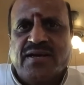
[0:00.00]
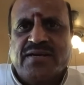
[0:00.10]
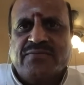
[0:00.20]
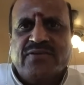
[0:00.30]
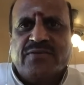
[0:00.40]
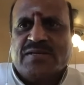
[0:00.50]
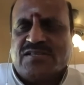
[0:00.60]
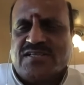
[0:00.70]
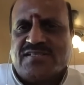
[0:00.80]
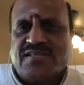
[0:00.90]
and very much
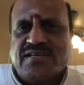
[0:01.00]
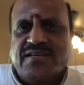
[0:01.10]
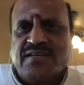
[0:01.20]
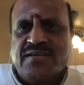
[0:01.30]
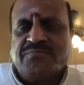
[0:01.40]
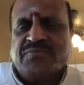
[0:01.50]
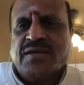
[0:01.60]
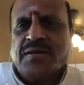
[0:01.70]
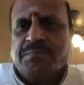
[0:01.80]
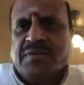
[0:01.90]
interested in
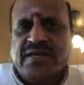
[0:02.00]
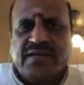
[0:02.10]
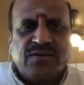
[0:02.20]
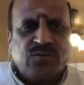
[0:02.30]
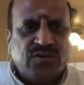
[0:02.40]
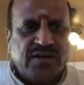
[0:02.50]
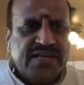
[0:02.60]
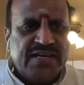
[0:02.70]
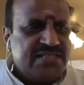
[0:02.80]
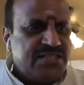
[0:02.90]
building good
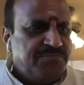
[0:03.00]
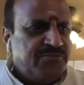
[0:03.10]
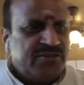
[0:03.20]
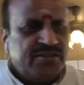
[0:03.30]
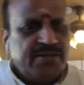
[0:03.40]
relationship with